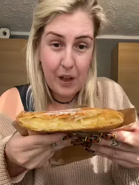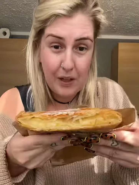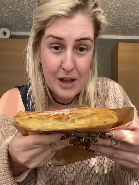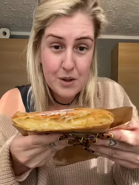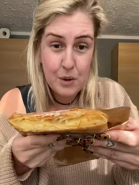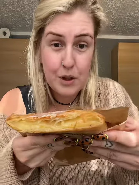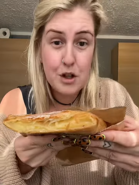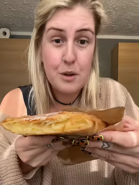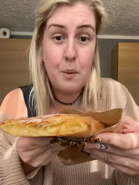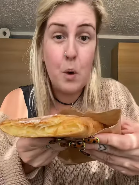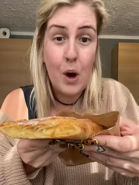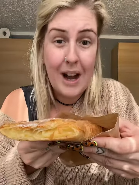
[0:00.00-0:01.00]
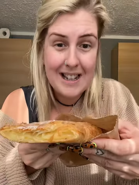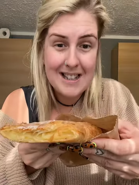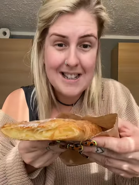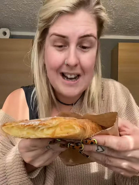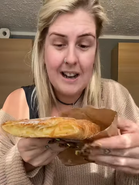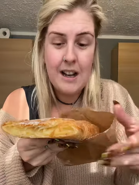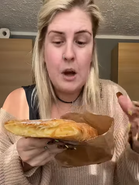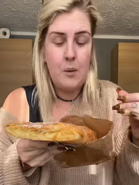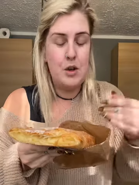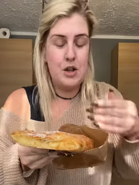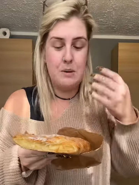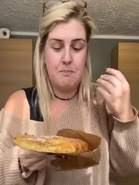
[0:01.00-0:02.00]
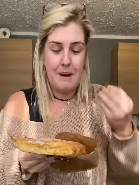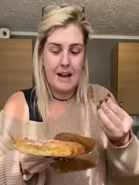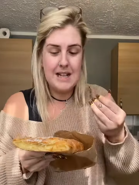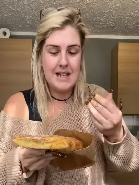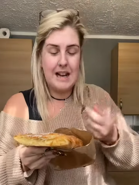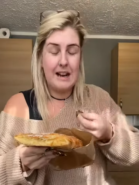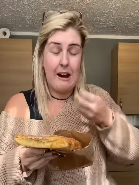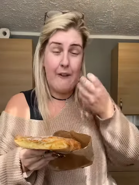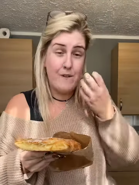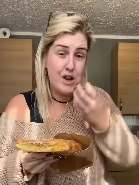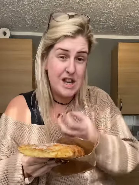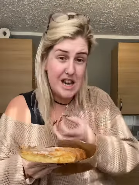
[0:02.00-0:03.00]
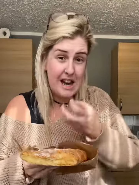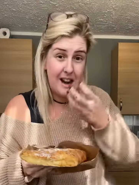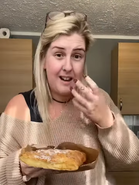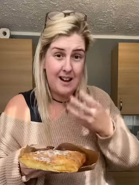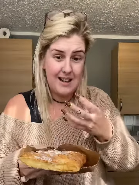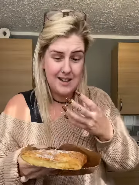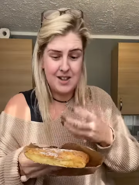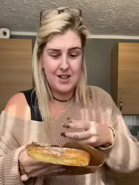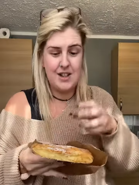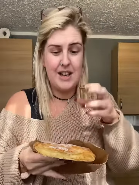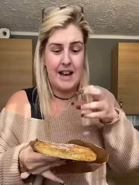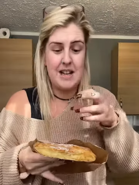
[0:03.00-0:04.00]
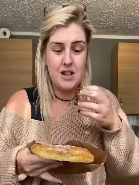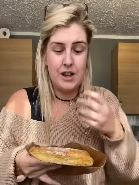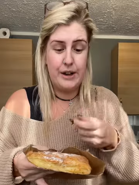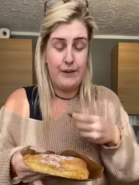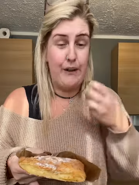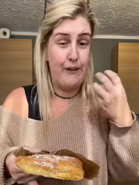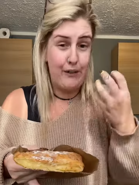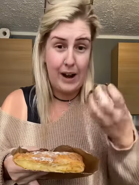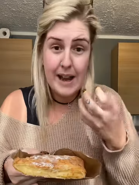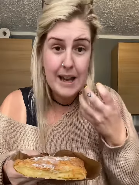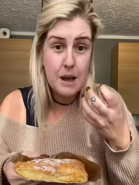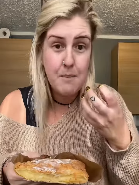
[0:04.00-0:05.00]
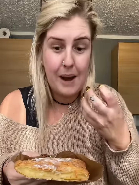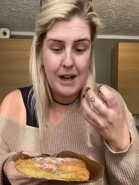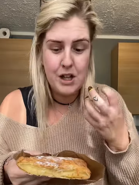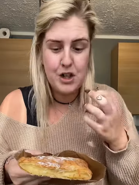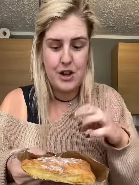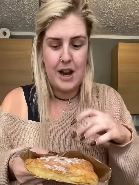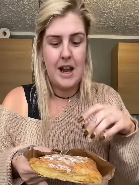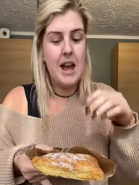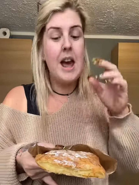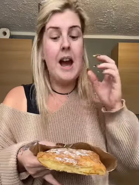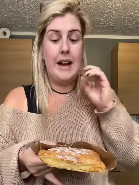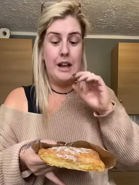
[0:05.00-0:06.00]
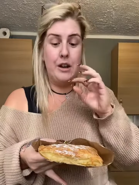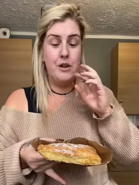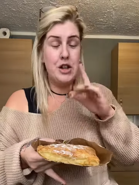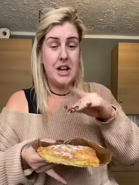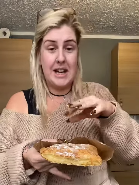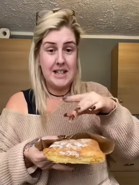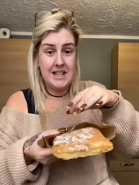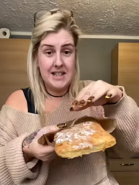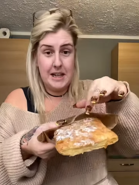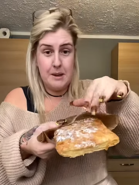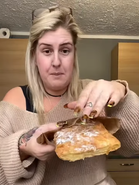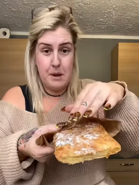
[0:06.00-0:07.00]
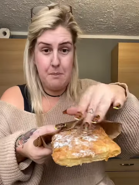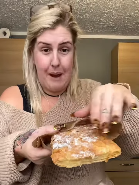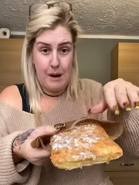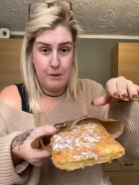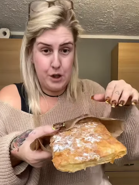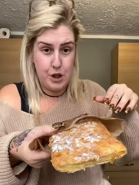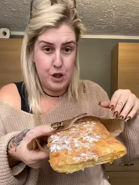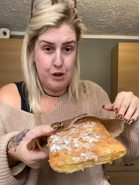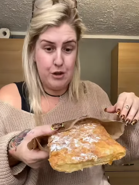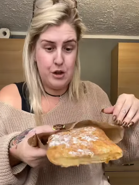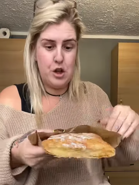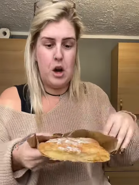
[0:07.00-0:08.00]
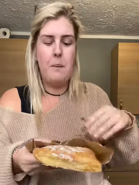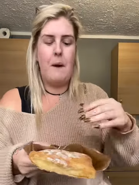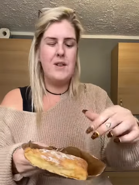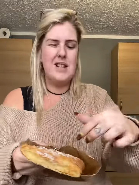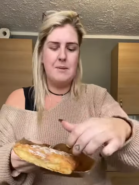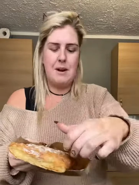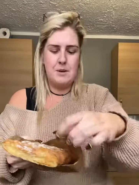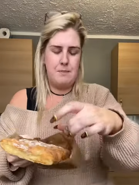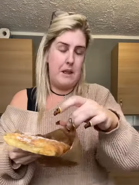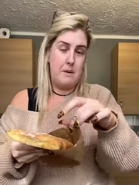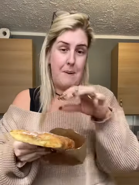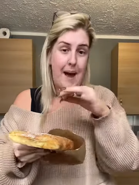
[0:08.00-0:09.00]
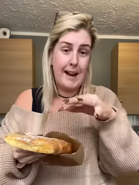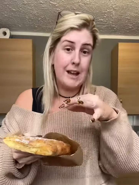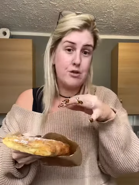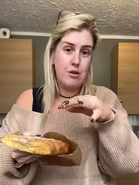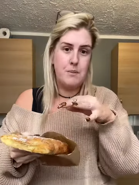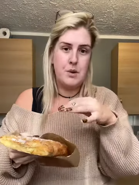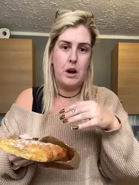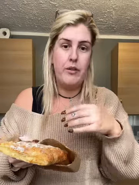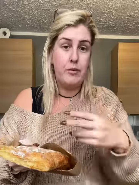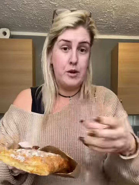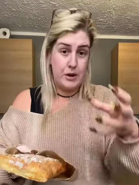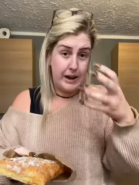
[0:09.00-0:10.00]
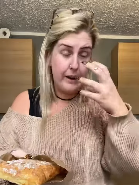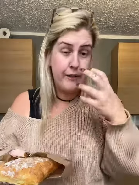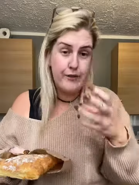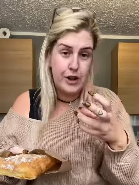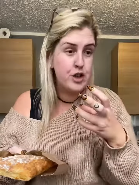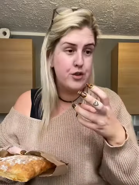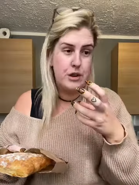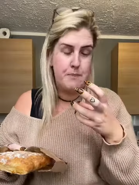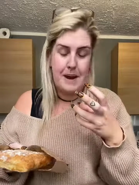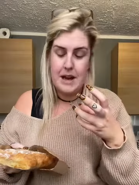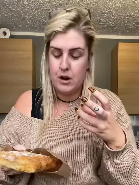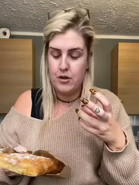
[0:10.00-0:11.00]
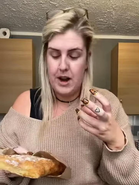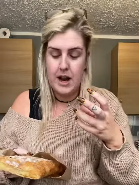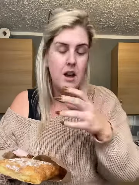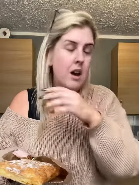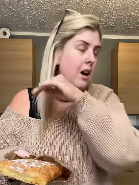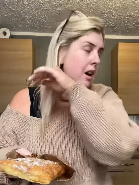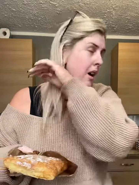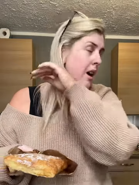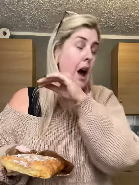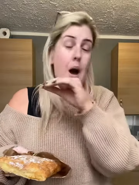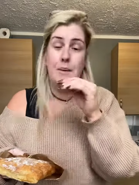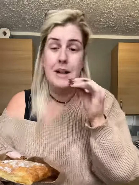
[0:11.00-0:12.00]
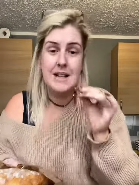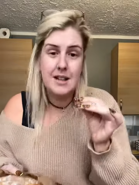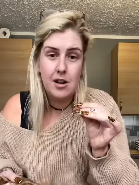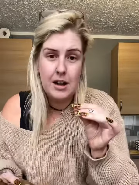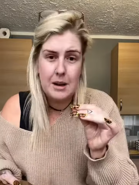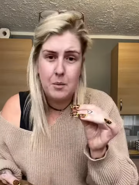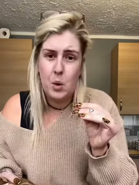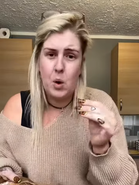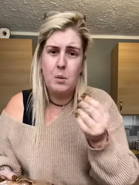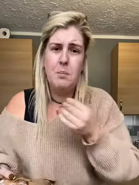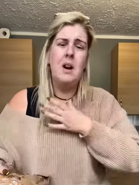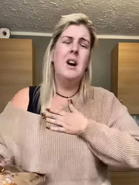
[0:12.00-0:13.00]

This one is a bougatsa, which is basically like a vanilla custard inside of a flaky pastry, and it usually has cinnamon powder sugar on top. Obviously, where it's been in the bag, it's rubbed off. When you get it fresh from the bakery, and when it's slightly warm,